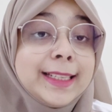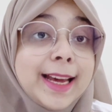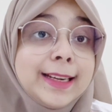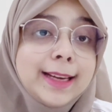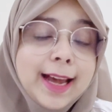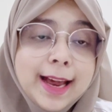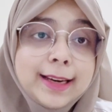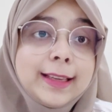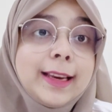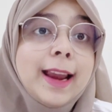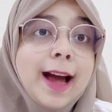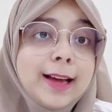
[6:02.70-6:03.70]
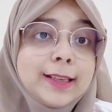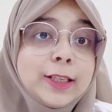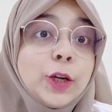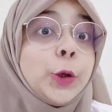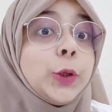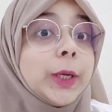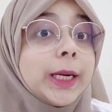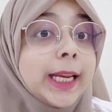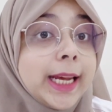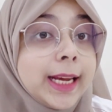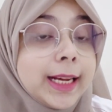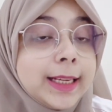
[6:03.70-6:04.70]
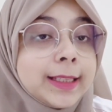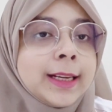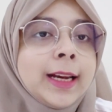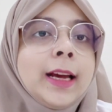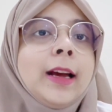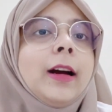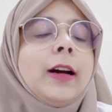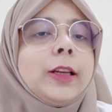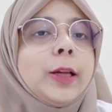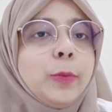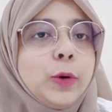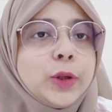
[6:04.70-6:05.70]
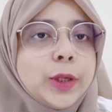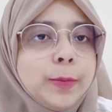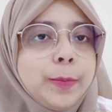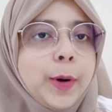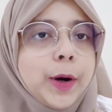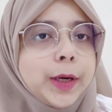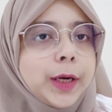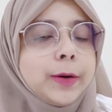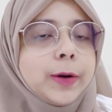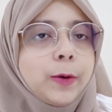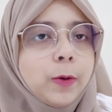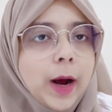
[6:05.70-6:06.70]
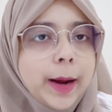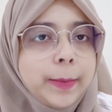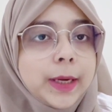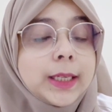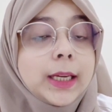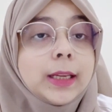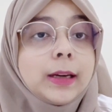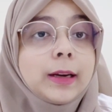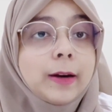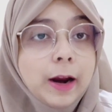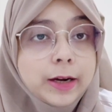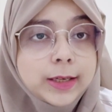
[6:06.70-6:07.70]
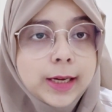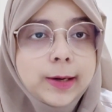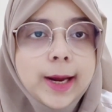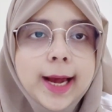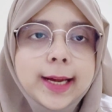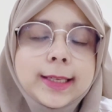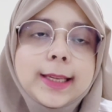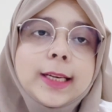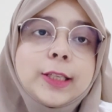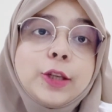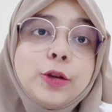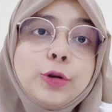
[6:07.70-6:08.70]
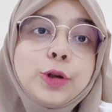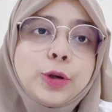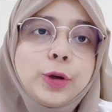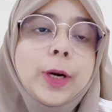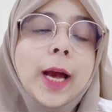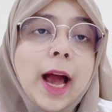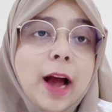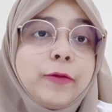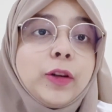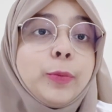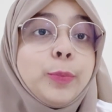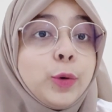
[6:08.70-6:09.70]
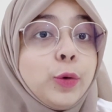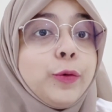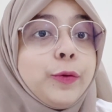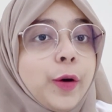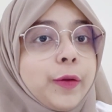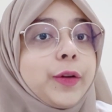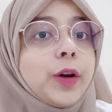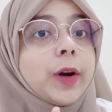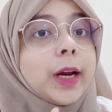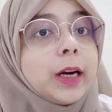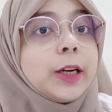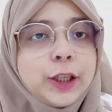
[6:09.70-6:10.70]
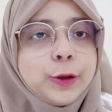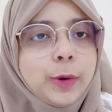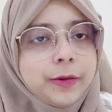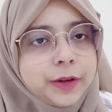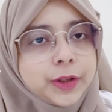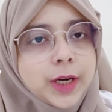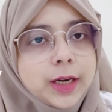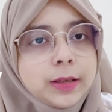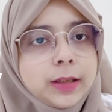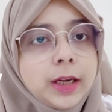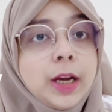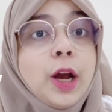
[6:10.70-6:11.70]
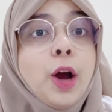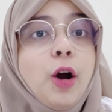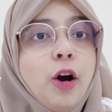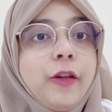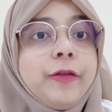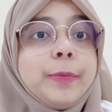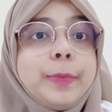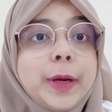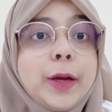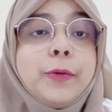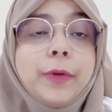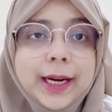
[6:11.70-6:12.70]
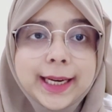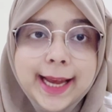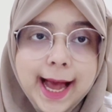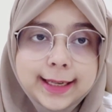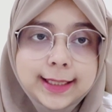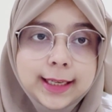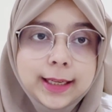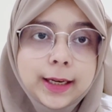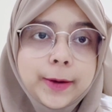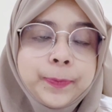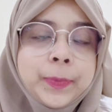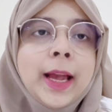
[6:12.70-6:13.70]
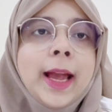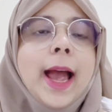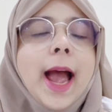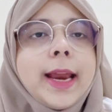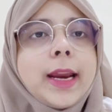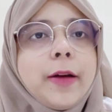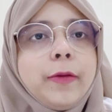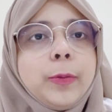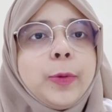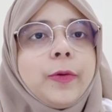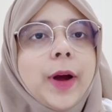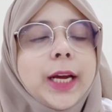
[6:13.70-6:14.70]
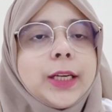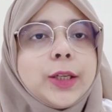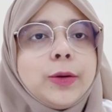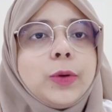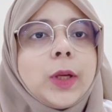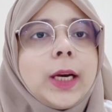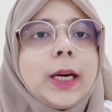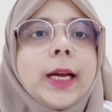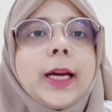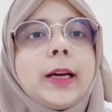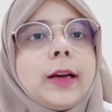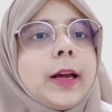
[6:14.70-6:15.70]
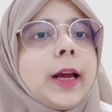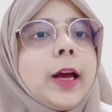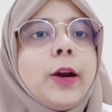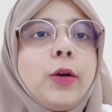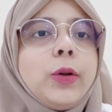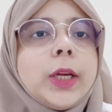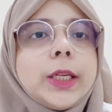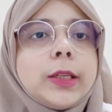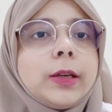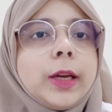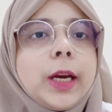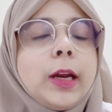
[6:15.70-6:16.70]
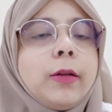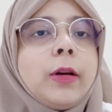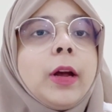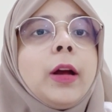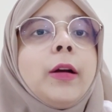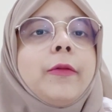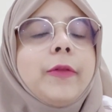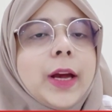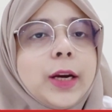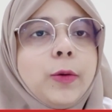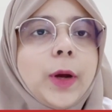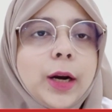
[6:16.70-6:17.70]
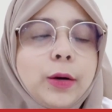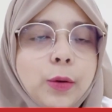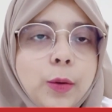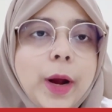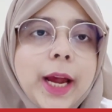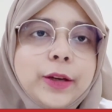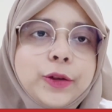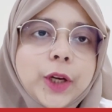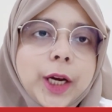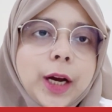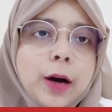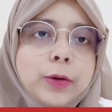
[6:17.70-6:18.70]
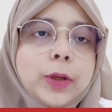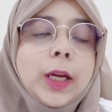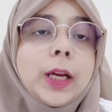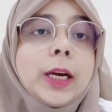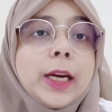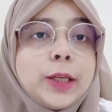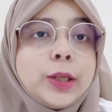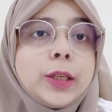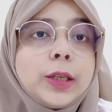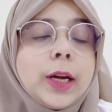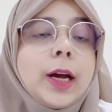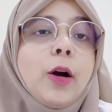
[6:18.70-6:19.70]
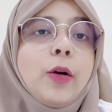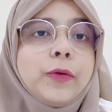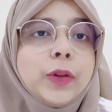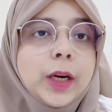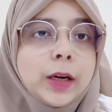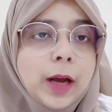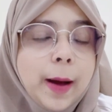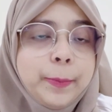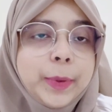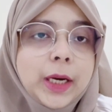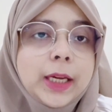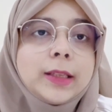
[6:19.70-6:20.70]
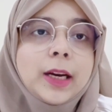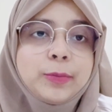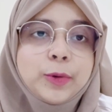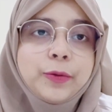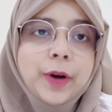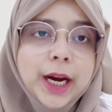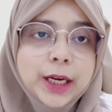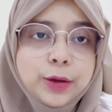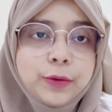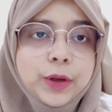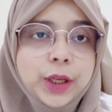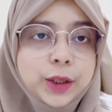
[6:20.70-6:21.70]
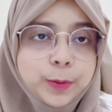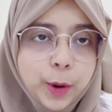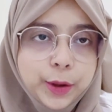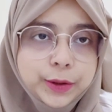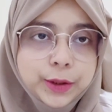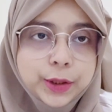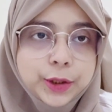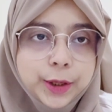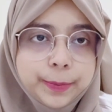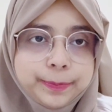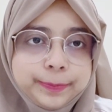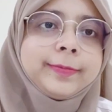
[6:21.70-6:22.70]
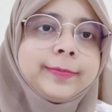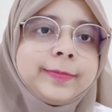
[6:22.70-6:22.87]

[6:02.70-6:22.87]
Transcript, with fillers: and and the last not the least uh, the most important requirement and the criteria is that you should have the proof of your english proficiency of b1 category and i will provide you the link here on the screen where you can go and check out the list of the companies that provide you with the sponsorship